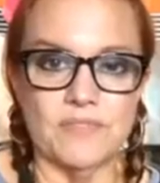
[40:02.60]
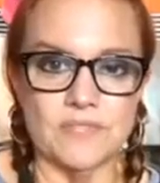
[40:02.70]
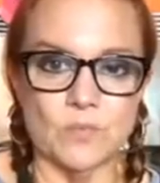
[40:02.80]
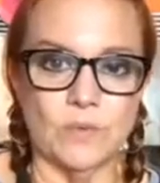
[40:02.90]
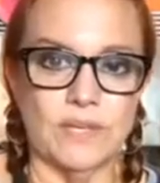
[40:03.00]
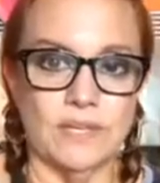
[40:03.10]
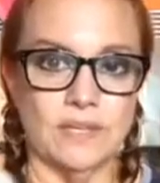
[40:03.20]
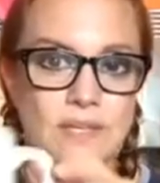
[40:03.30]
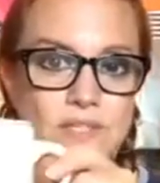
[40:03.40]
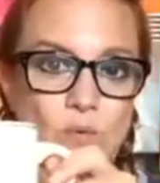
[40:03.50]
This one
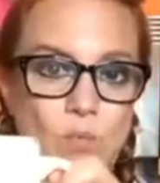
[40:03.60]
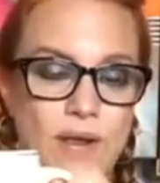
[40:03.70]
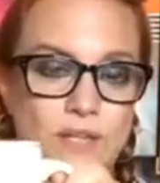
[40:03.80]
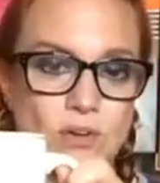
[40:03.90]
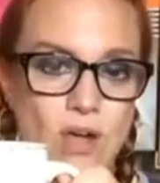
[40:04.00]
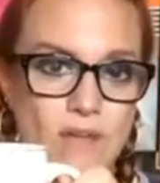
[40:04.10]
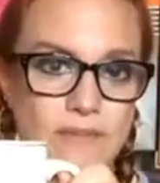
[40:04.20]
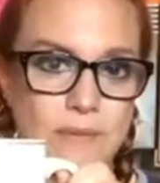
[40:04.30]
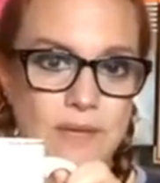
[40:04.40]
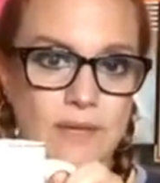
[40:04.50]
is a regular
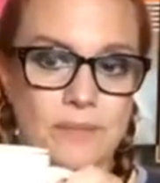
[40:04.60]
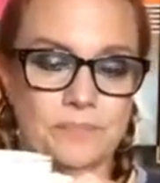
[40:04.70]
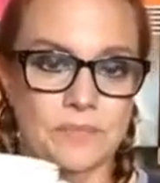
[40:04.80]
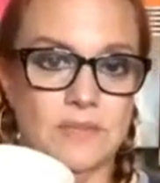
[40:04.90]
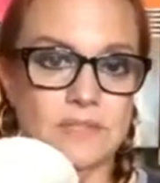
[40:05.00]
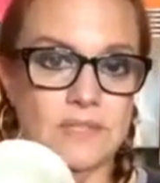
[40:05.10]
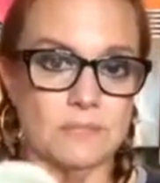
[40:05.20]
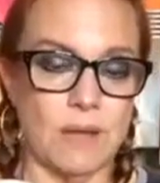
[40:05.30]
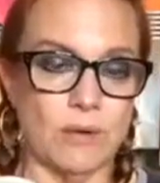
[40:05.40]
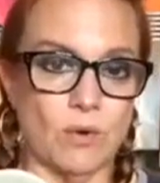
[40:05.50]
coffee mug. This
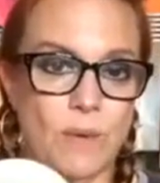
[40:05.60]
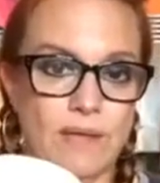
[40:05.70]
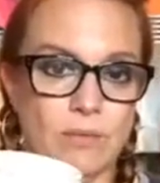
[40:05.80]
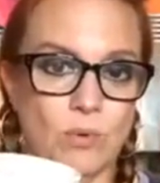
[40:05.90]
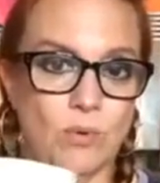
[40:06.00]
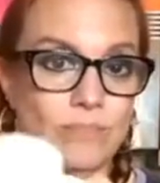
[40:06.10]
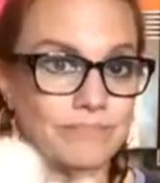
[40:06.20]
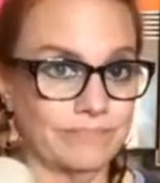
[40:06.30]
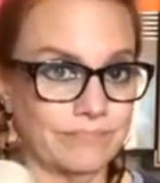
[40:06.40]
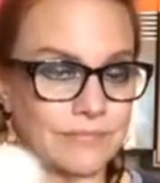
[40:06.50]
is
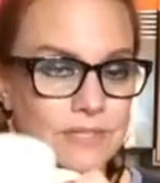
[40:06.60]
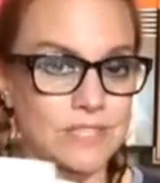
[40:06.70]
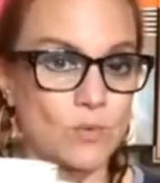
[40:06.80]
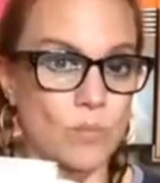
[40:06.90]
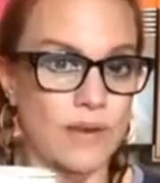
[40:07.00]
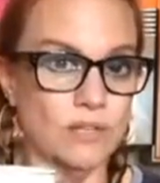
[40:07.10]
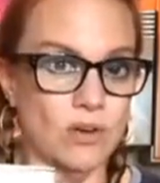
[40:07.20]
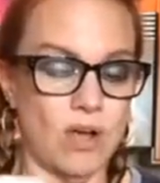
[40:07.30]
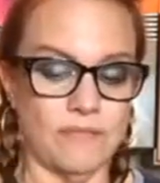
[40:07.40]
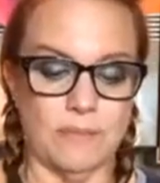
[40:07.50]
microwavable. that's a
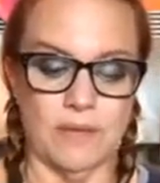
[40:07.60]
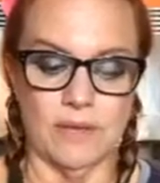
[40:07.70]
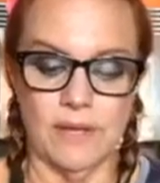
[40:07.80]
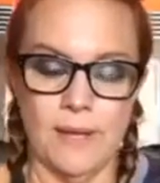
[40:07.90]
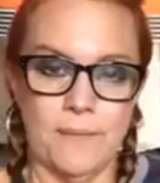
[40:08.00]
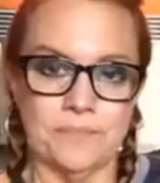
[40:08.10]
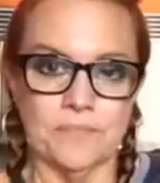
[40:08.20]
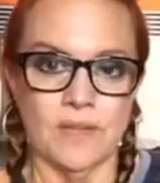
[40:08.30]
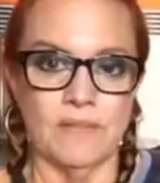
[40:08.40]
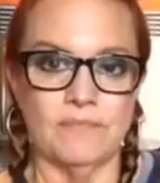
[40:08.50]
regular coffee mug.
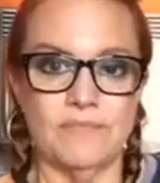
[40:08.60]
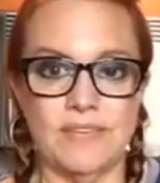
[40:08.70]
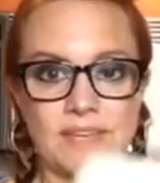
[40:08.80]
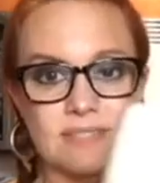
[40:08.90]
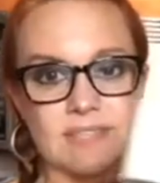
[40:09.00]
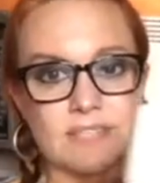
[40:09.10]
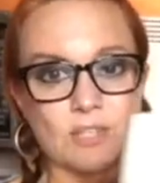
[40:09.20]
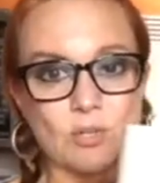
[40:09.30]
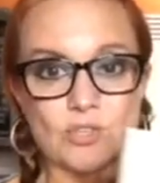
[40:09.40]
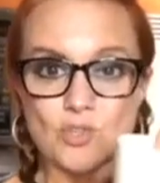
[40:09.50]
This is
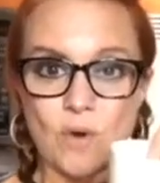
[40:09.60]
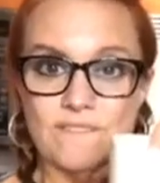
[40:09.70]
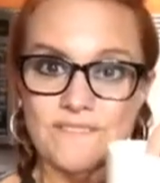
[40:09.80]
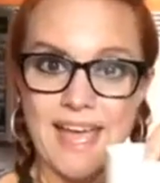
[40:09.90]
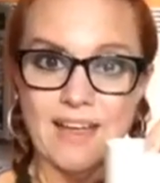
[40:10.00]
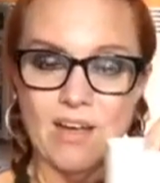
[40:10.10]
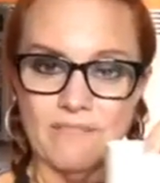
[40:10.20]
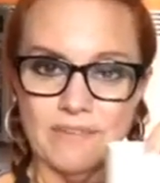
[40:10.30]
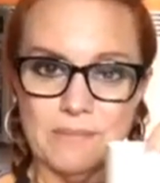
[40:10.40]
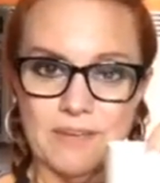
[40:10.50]
a little short and fat
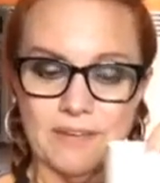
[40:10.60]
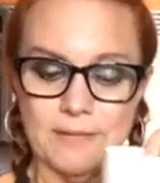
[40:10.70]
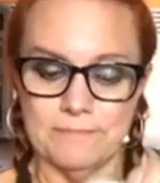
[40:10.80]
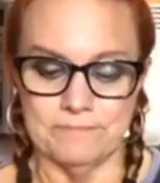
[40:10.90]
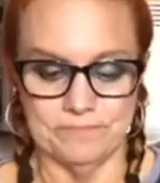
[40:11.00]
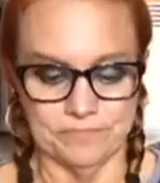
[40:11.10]
coffee mug.